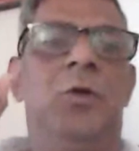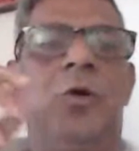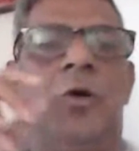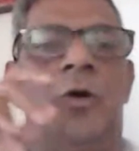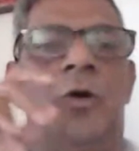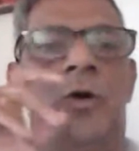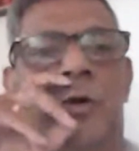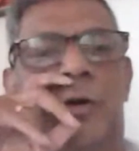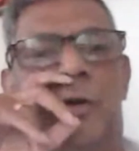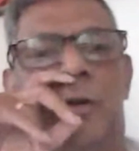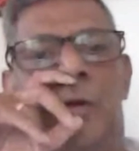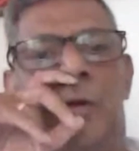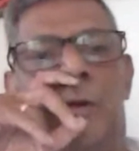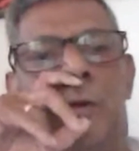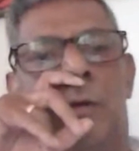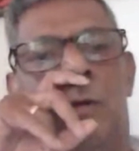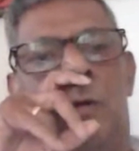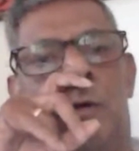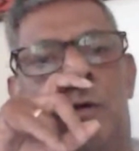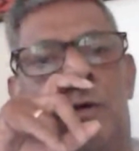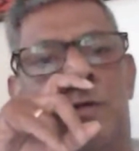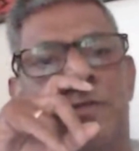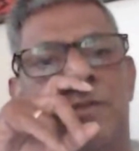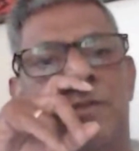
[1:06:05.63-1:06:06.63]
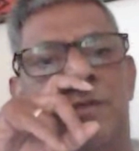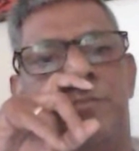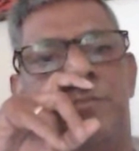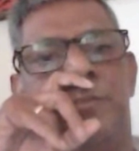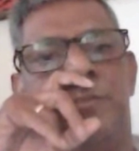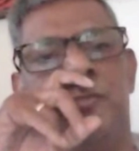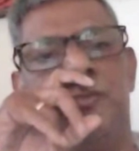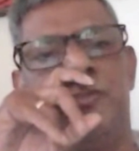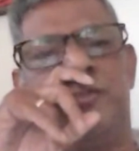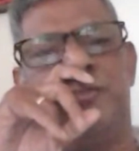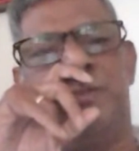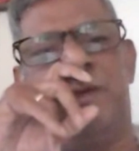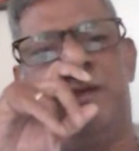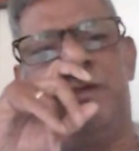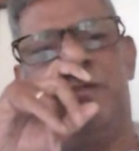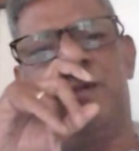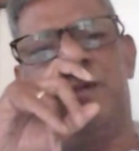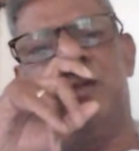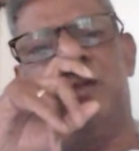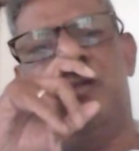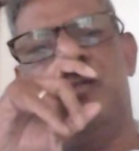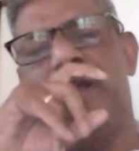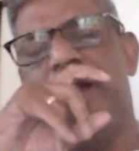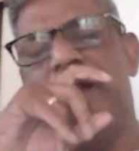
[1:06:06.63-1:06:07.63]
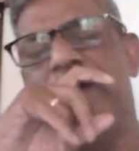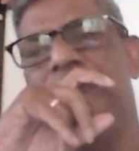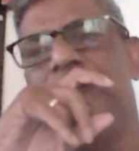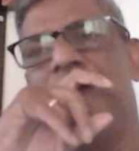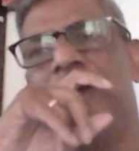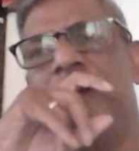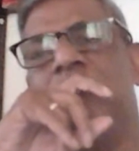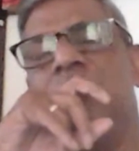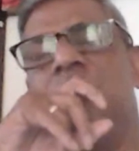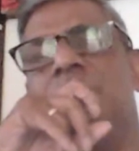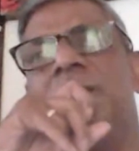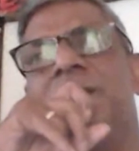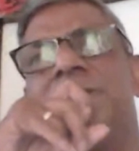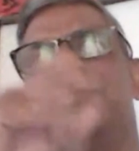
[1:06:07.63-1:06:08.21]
Or the postman was looking for you.